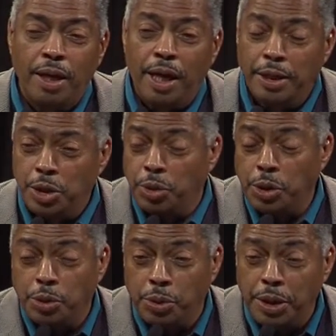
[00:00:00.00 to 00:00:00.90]
and he's
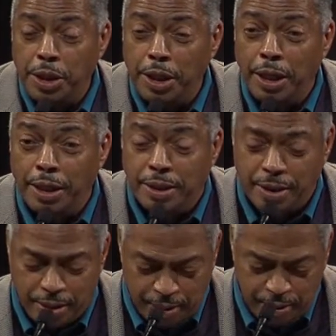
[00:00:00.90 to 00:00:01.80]
going to read in
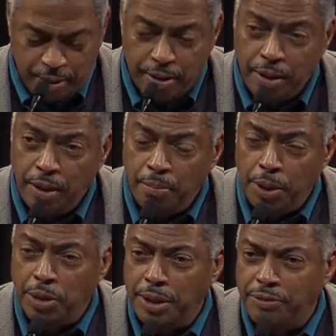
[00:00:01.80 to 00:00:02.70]
English.
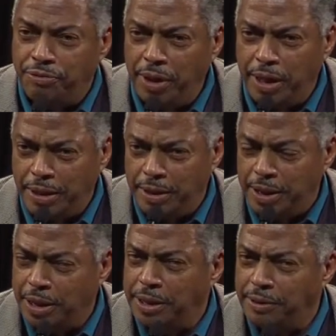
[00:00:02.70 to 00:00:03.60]
Because
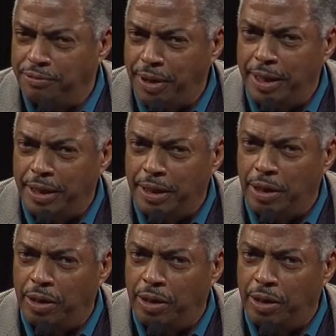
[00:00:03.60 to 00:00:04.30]
this is the feeling